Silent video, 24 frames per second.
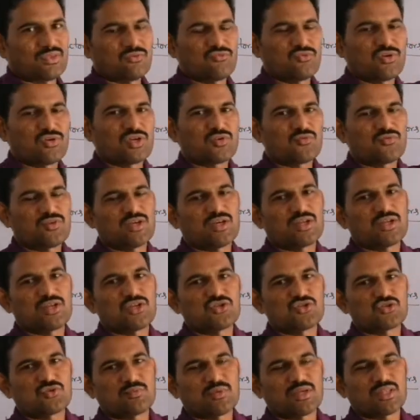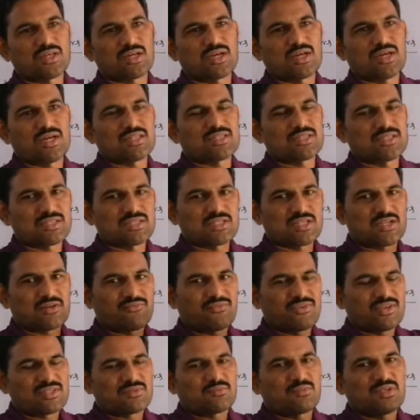where we are assuming the Gaussian
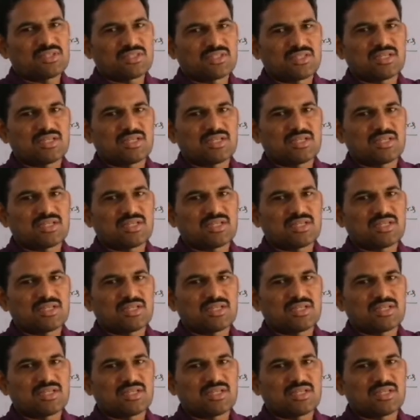surface means